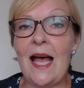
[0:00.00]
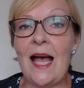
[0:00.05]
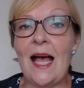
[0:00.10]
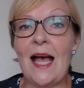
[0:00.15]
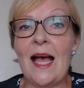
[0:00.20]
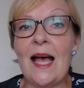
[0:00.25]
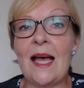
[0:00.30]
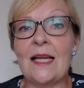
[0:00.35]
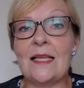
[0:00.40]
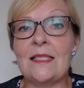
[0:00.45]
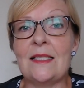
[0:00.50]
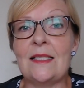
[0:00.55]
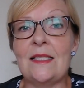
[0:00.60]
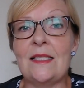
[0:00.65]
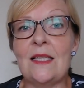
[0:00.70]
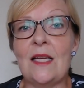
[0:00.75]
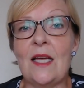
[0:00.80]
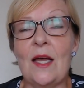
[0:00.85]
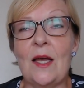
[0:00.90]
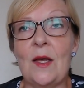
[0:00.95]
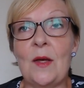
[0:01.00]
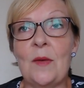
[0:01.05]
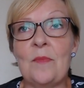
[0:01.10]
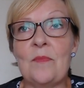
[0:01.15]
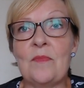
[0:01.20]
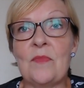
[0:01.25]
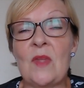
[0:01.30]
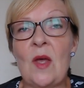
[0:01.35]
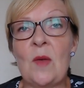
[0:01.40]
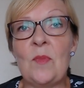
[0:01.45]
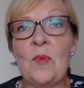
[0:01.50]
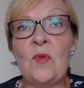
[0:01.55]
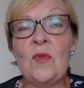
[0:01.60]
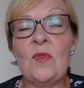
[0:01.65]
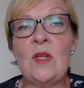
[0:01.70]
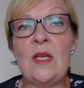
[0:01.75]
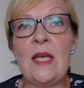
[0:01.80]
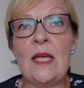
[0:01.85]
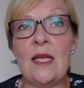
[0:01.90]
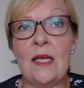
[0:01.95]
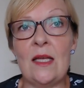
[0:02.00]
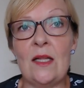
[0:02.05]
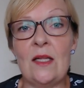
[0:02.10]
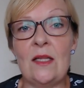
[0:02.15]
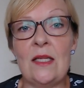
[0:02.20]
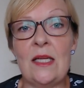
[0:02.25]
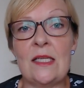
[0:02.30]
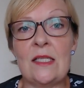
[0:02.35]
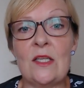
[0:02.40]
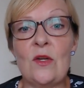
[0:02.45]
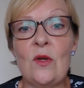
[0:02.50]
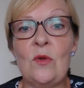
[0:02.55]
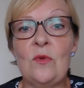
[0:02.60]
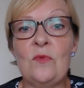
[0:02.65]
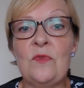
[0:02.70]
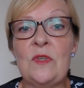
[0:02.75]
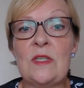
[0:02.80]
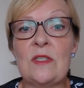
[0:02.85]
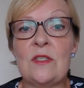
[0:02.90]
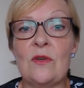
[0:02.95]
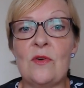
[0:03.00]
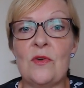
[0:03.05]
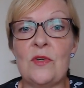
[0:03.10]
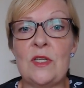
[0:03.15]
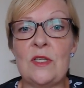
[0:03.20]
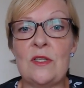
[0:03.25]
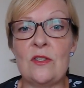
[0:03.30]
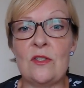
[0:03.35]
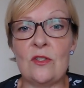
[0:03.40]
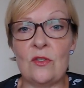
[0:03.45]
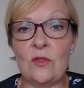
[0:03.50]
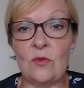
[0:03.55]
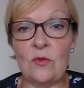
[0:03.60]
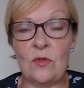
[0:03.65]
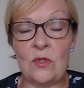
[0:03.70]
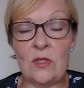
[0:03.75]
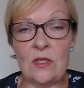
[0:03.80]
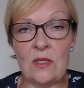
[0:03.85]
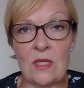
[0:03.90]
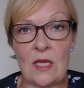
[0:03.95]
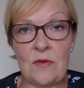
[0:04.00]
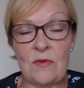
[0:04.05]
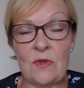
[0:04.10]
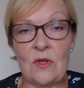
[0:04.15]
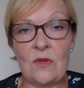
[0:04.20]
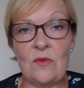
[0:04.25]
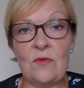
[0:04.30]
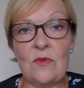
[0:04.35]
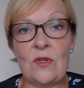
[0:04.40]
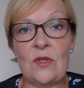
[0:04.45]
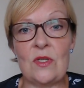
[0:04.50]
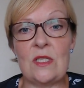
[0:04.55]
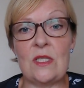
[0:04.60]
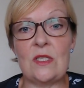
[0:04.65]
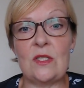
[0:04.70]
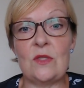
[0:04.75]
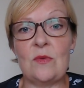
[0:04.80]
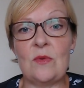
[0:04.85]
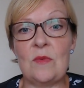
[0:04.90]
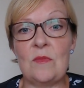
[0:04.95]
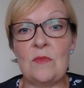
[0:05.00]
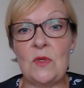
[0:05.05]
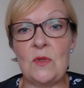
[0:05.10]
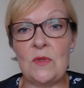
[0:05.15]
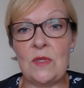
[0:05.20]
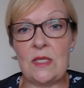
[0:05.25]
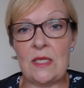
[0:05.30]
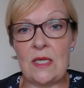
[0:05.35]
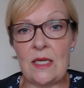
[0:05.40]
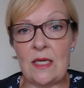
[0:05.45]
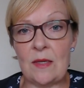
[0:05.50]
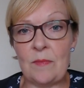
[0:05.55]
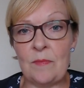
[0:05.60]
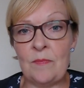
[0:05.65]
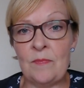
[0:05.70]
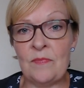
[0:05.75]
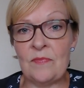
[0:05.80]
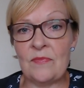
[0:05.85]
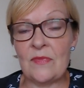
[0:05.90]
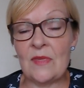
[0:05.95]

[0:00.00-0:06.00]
and up on the hill there's an old Victorian school that they've converted to a museum.